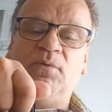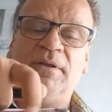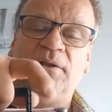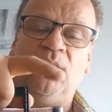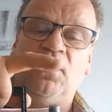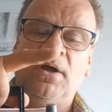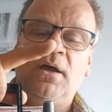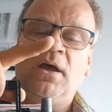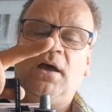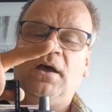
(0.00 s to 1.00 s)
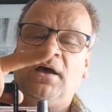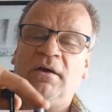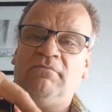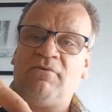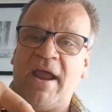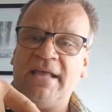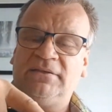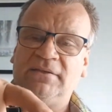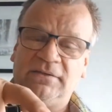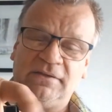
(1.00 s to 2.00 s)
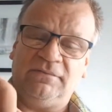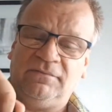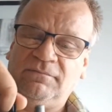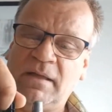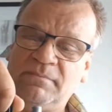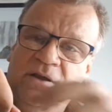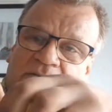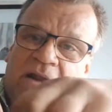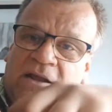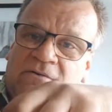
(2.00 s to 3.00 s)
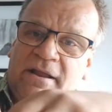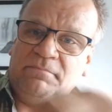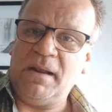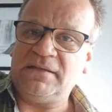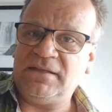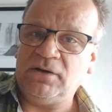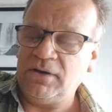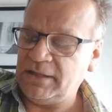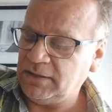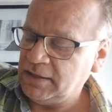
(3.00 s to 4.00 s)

will know. Red, it might be like a red plastic on it,